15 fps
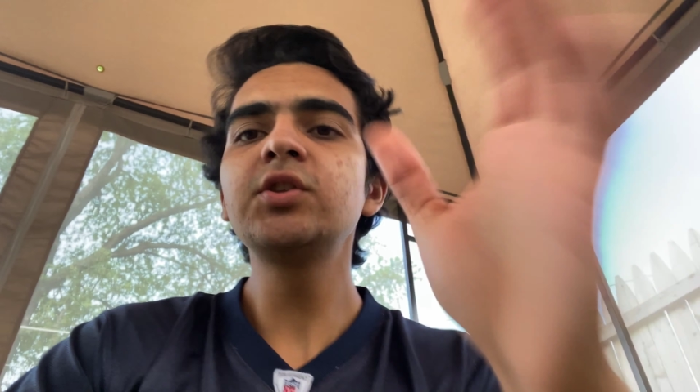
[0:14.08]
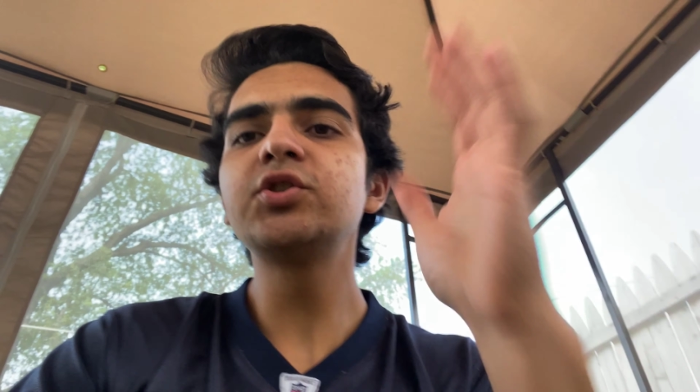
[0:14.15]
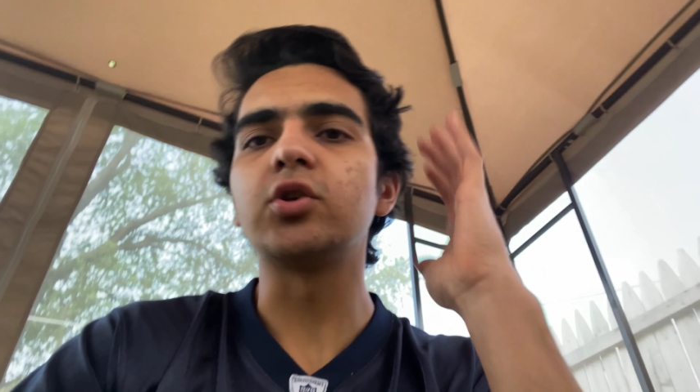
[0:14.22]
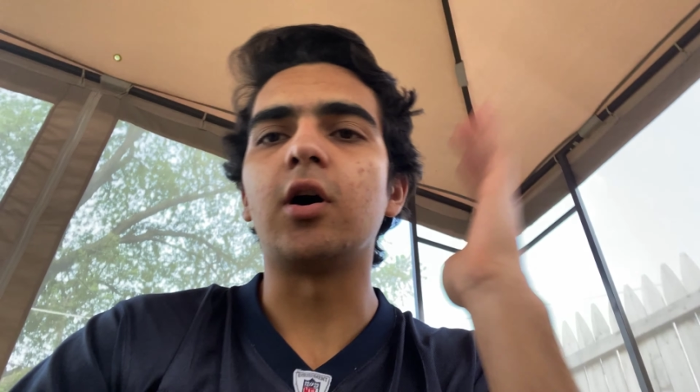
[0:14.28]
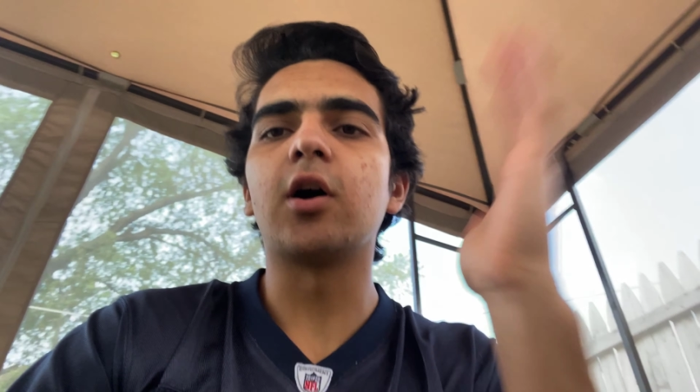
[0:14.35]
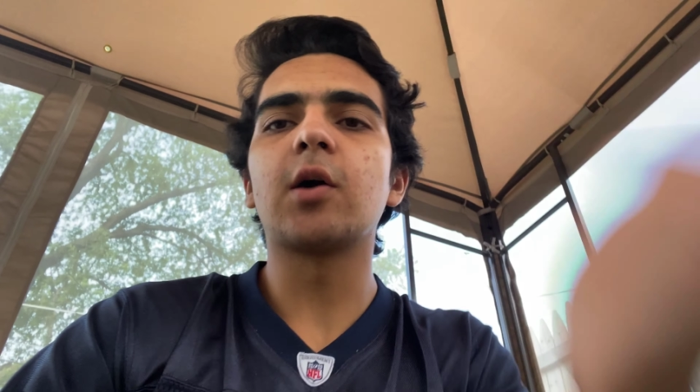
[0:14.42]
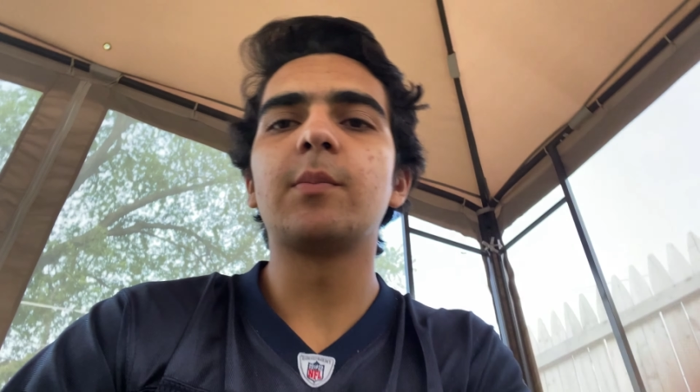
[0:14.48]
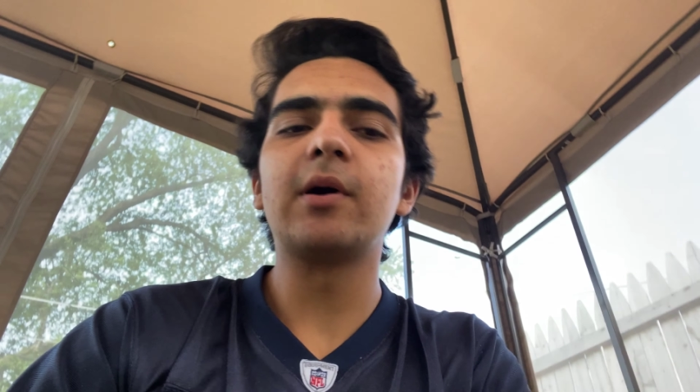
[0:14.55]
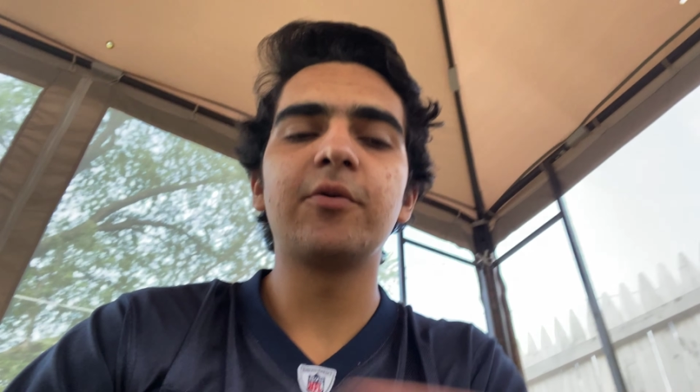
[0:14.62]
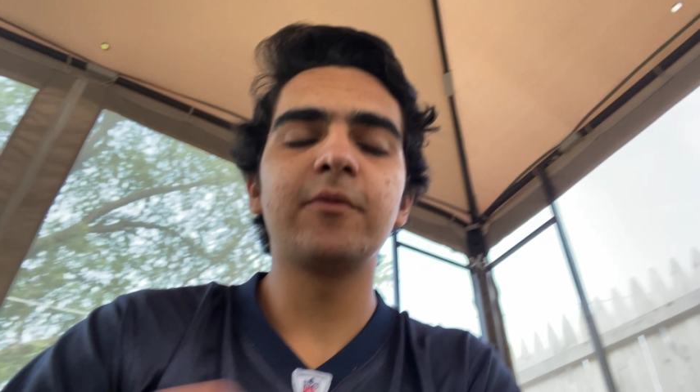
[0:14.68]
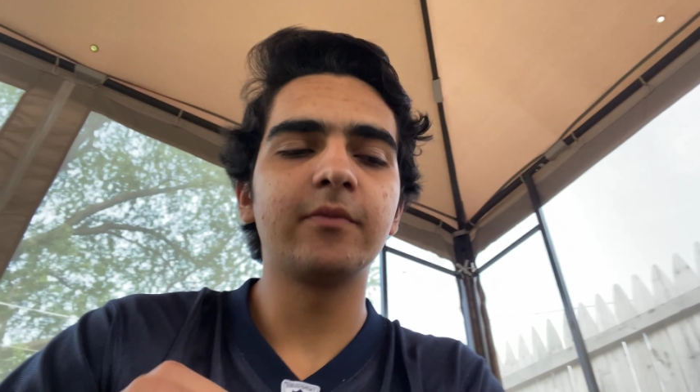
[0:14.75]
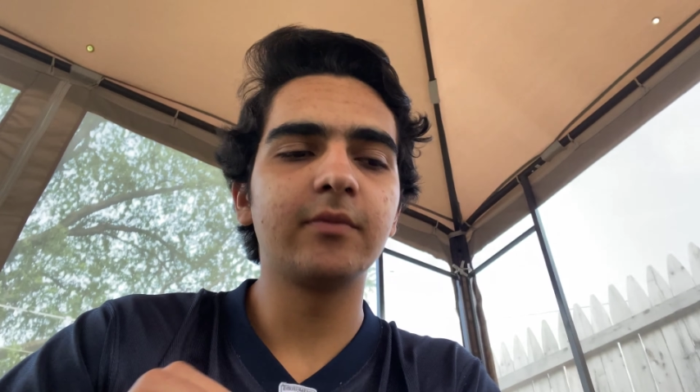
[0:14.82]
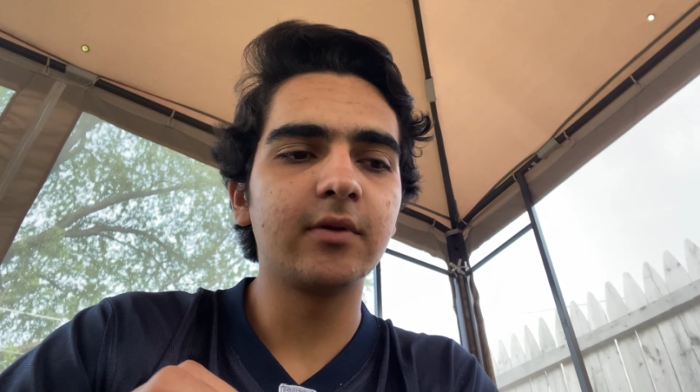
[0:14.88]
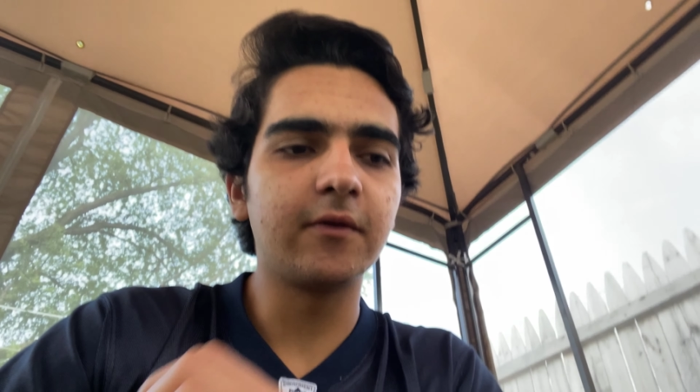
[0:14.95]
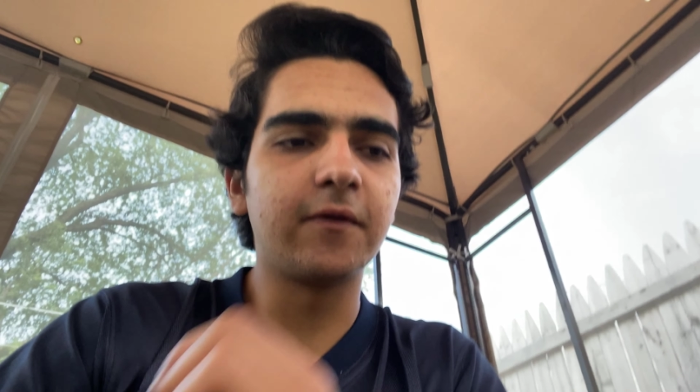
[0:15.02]
talk about
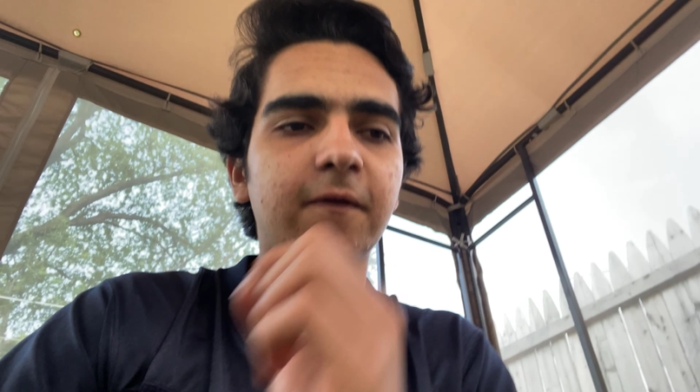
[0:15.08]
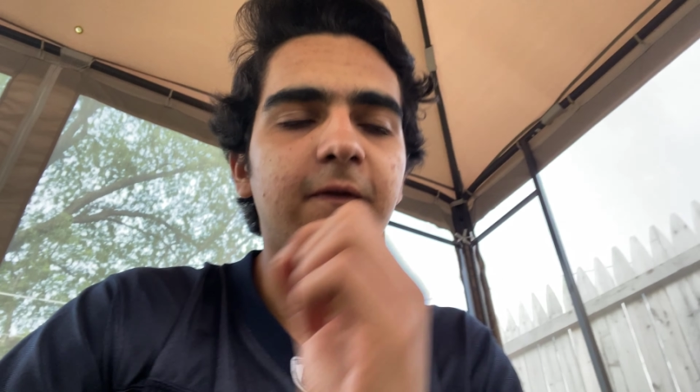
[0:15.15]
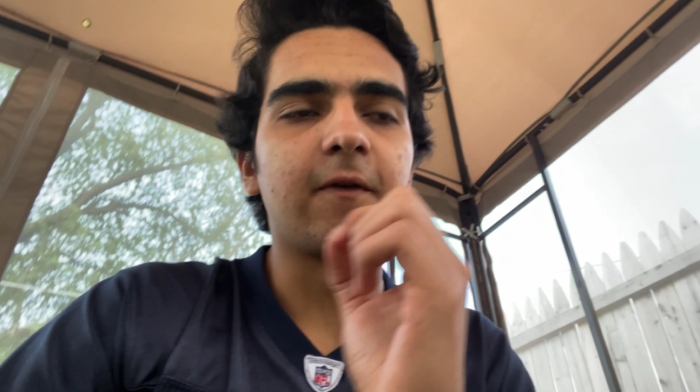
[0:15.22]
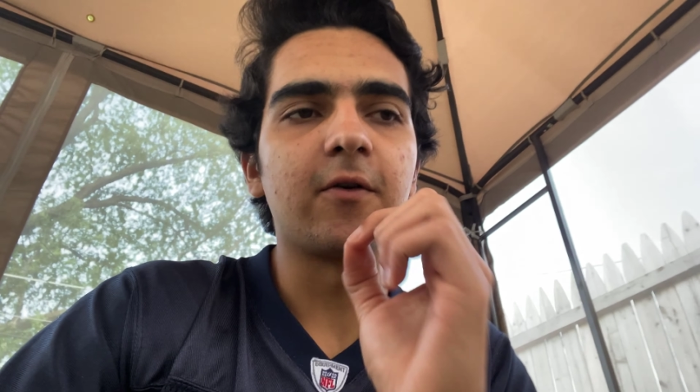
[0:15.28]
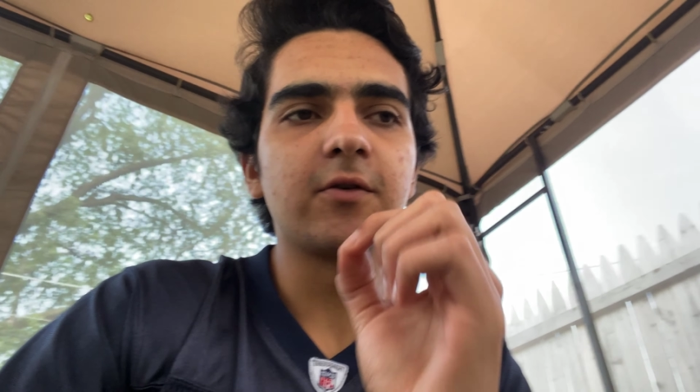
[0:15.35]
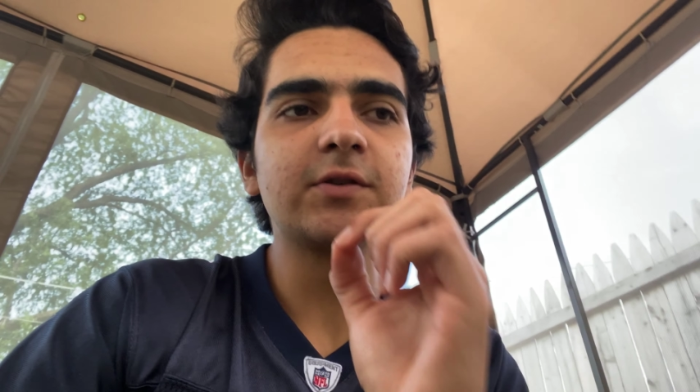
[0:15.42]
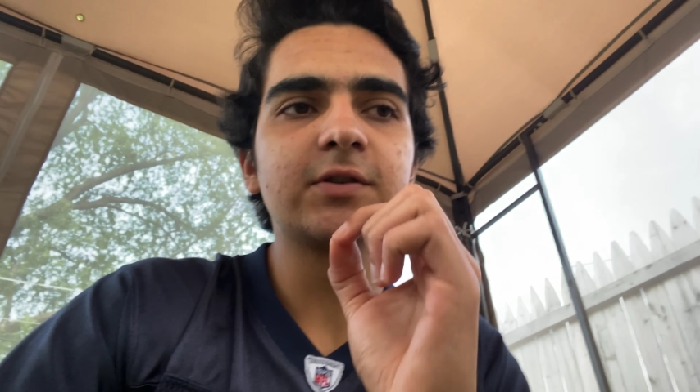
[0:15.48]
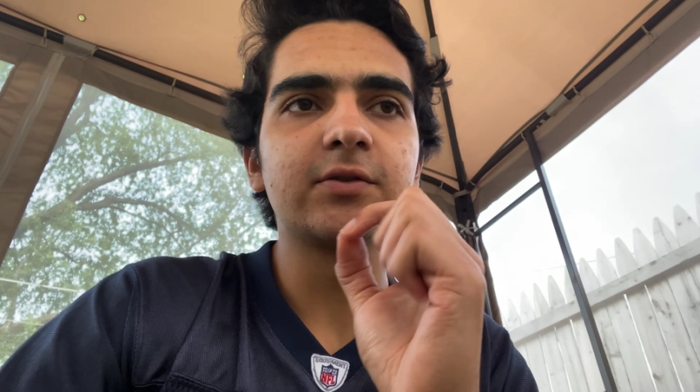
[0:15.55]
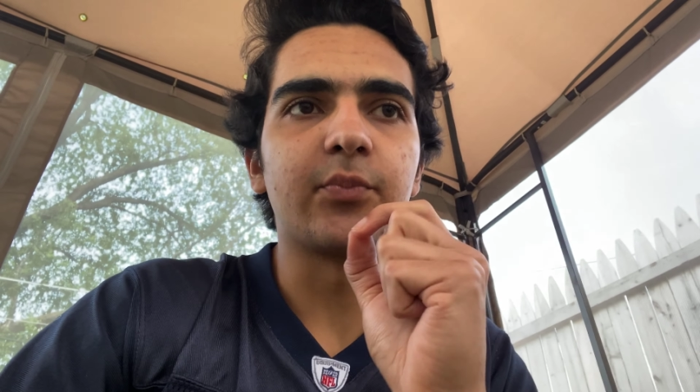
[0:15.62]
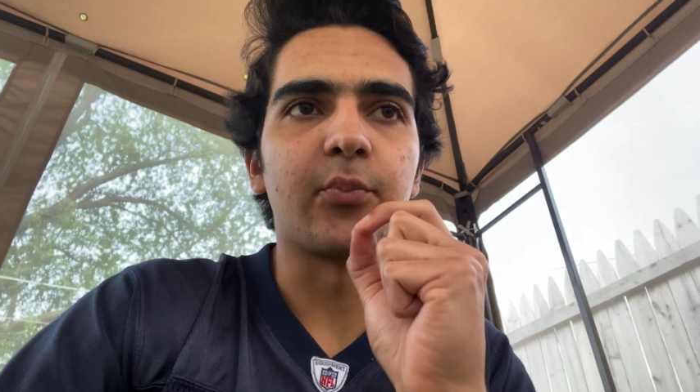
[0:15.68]
first